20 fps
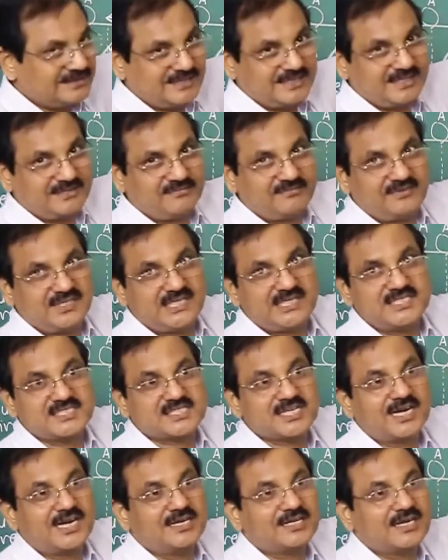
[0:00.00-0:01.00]
they will
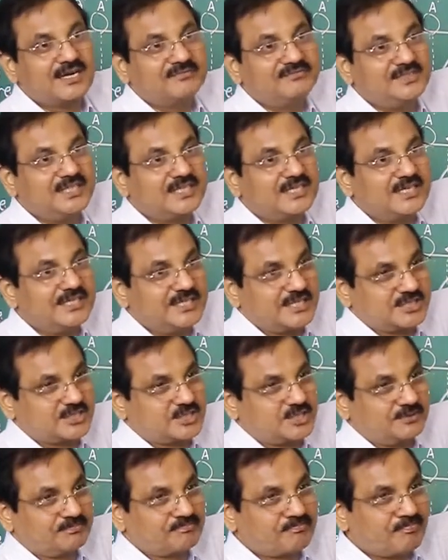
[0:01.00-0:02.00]
start off the
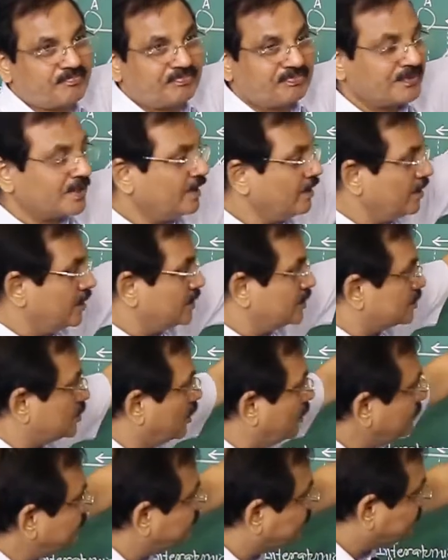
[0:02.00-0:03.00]
conduction.
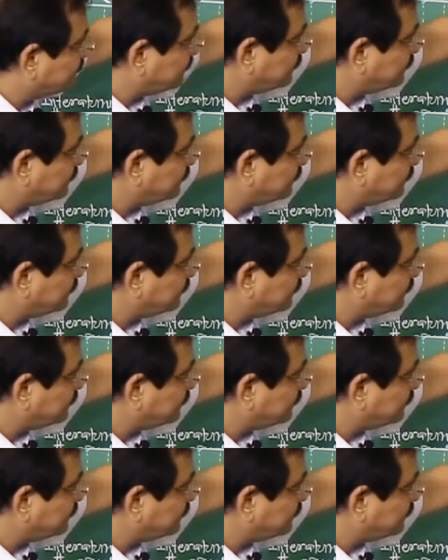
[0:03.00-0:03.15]
So,